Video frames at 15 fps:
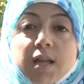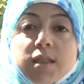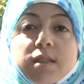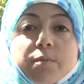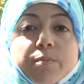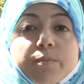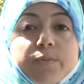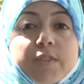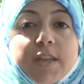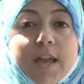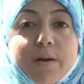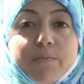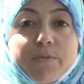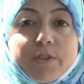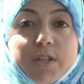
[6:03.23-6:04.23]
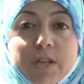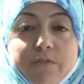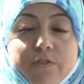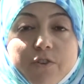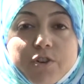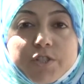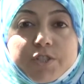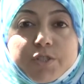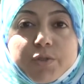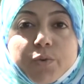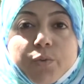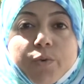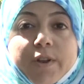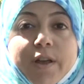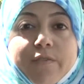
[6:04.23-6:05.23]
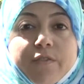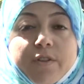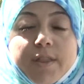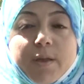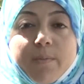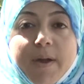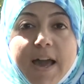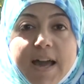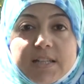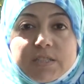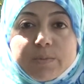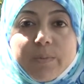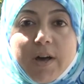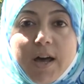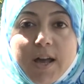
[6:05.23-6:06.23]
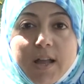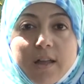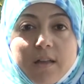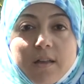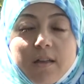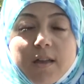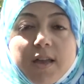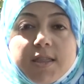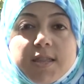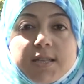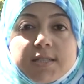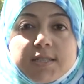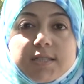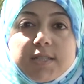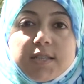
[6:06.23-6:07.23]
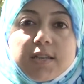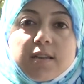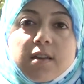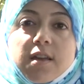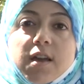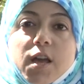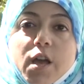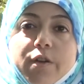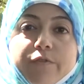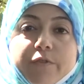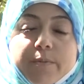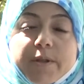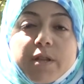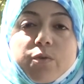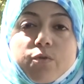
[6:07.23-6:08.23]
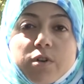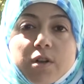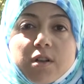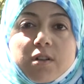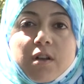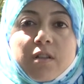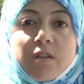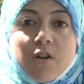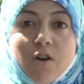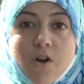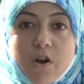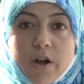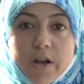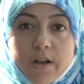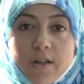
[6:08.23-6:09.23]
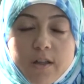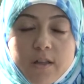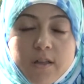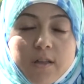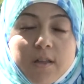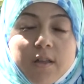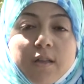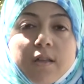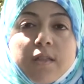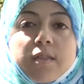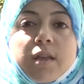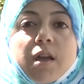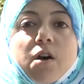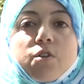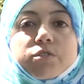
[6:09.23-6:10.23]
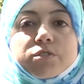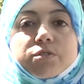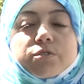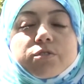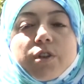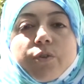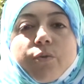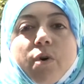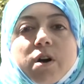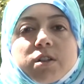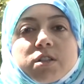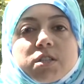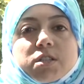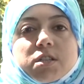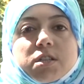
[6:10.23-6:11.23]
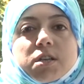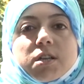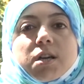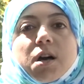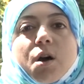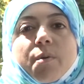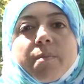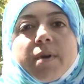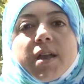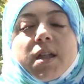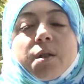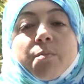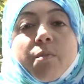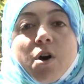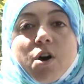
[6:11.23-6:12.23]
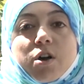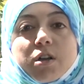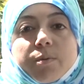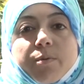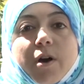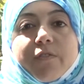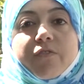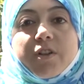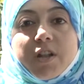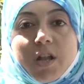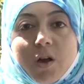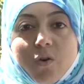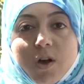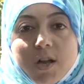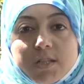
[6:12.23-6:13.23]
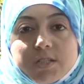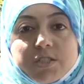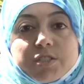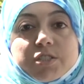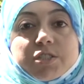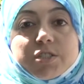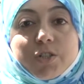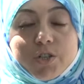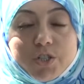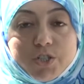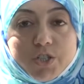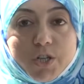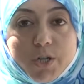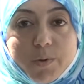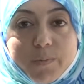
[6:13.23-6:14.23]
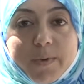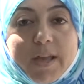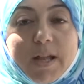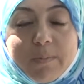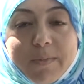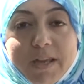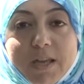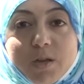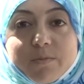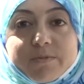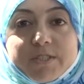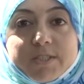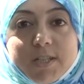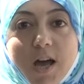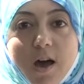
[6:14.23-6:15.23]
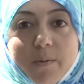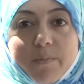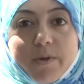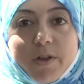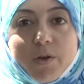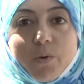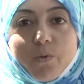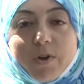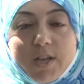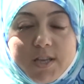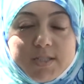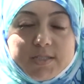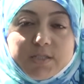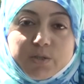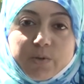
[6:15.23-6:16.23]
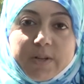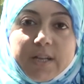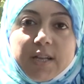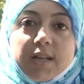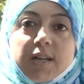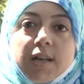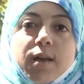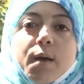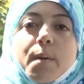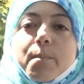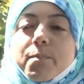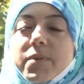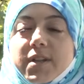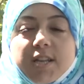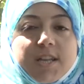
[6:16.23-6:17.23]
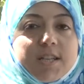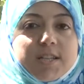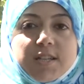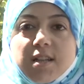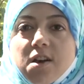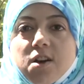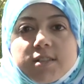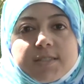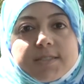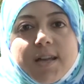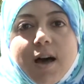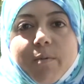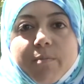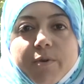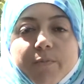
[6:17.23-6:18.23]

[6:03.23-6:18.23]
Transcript: The unbelievers, whenever they pass by and they see everybody working on the ark, they wanted to come and mock Prophet Noah to discourage him and make him stop what he's doing. But he did not stop.